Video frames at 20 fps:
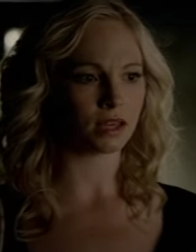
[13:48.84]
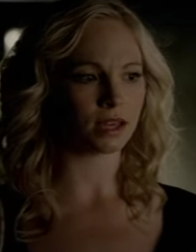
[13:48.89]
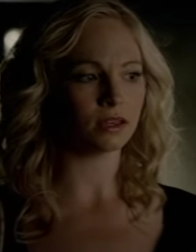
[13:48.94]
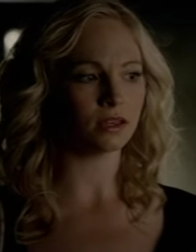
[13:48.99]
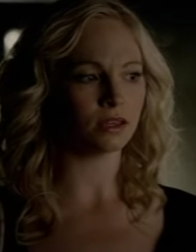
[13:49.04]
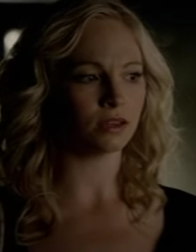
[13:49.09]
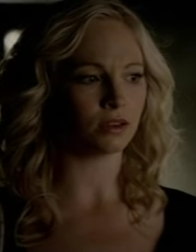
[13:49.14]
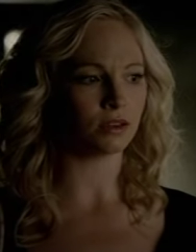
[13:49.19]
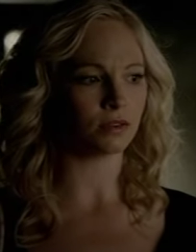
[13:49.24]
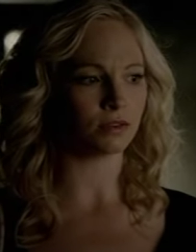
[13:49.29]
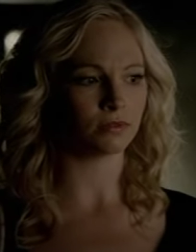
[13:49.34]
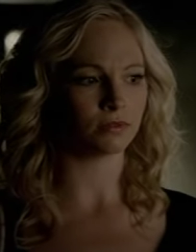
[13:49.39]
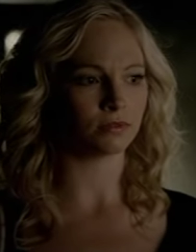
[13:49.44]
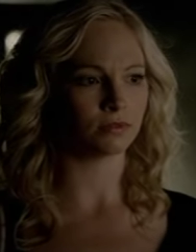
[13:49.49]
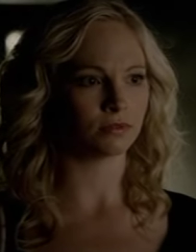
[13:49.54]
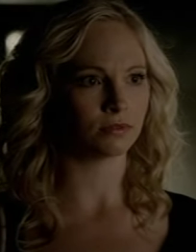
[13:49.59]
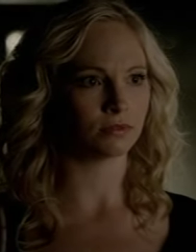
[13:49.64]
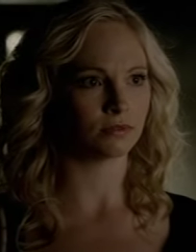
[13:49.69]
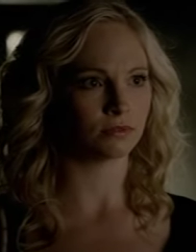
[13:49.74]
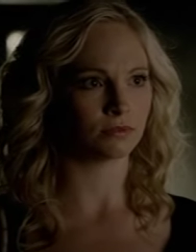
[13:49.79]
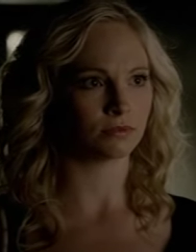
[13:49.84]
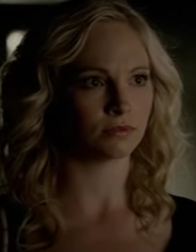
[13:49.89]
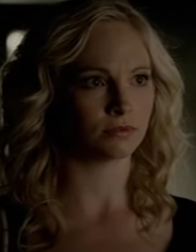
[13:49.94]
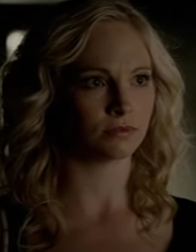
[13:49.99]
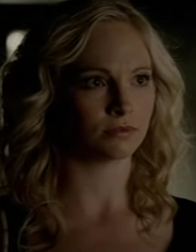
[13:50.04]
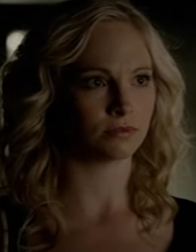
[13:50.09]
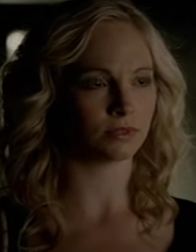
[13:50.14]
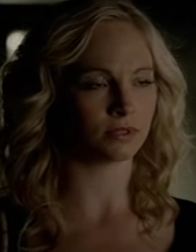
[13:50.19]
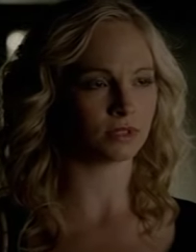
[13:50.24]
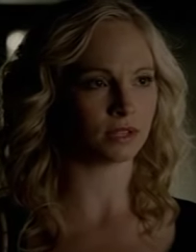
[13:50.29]
Thank you
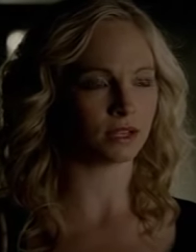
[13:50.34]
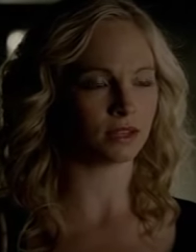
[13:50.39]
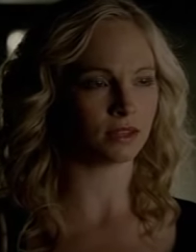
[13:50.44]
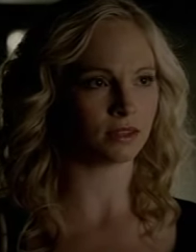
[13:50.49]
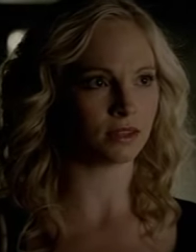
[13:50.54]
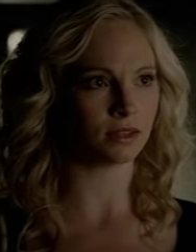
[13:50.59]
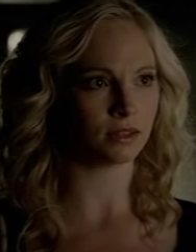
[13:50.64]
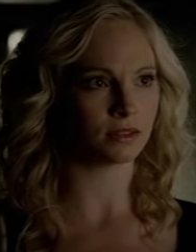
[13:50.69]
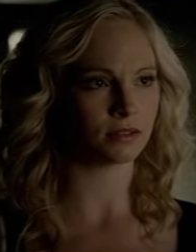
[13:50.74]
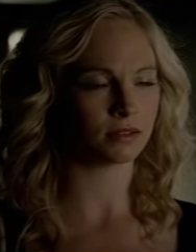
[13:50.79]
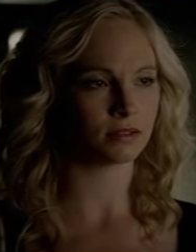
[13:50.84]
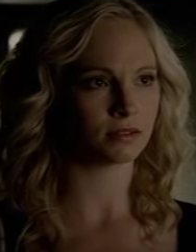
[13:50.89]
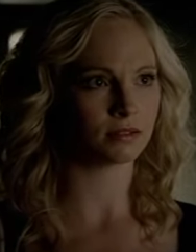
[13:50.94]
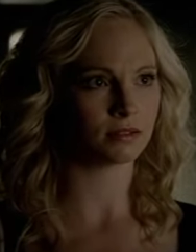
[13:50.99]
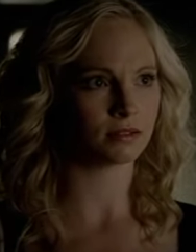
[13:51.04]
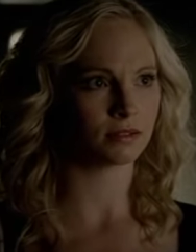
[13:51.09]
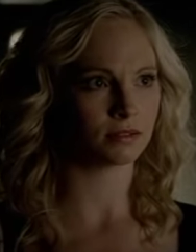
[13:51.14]
for saying that.